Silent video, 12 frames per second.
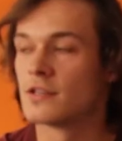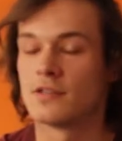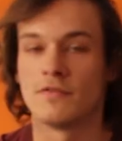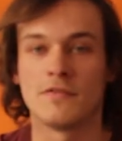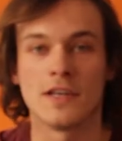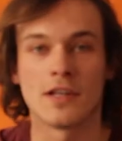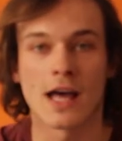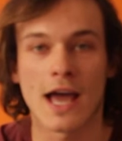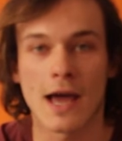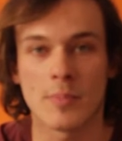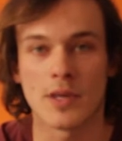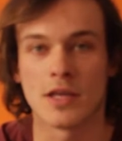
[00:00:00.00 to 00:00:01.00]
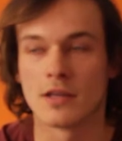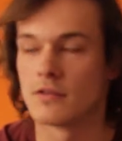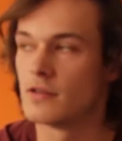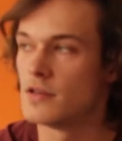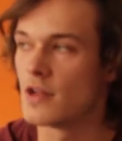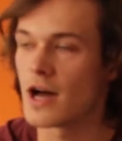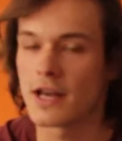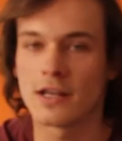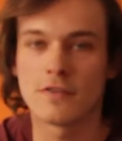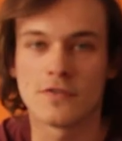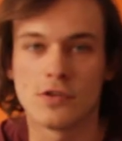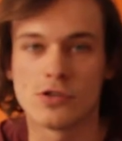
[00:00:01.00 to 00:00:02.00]
to feel happy, not in
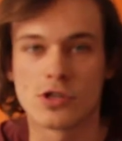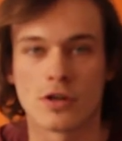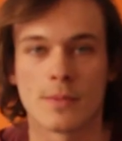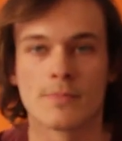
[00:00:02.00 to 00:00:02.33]
the future.